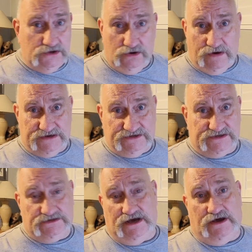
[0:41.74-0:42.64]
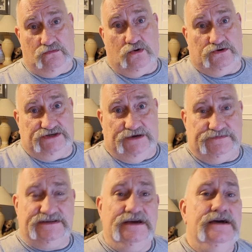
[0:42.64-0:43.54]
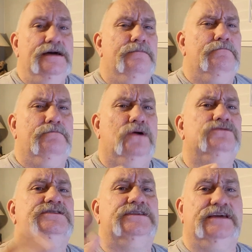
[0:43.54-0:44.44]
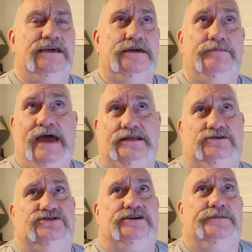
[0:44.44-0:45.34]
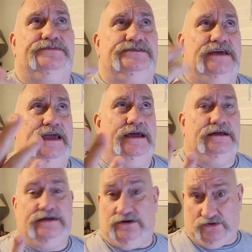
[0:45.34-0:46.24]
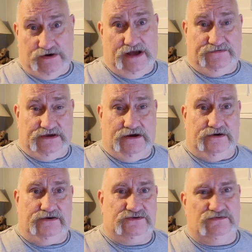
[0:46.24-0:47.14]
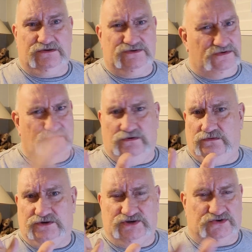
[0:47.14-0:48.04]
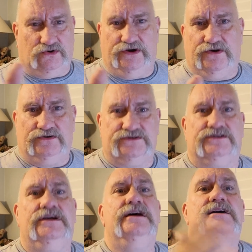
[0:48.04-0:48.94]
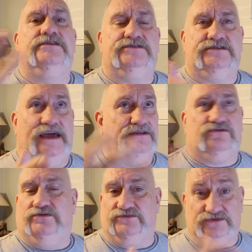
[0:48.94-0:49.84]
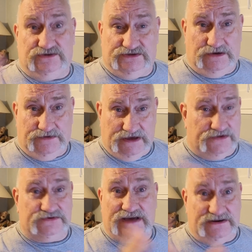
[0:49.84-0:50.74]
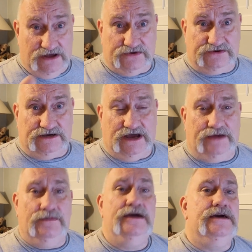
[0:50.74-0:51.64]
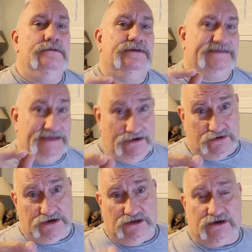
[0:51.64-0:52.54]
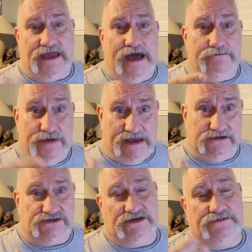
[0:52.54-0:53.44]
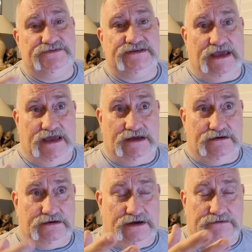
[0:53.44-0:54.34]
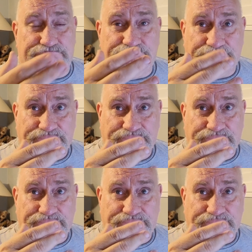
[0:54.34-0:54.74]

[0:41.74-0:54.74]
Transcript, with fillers: U.S. Uh, warships, mostly battleships and aircraft carriers. We'll do destroyers and and cruisers and some of the others another time, but today we're going to look at battleships and um,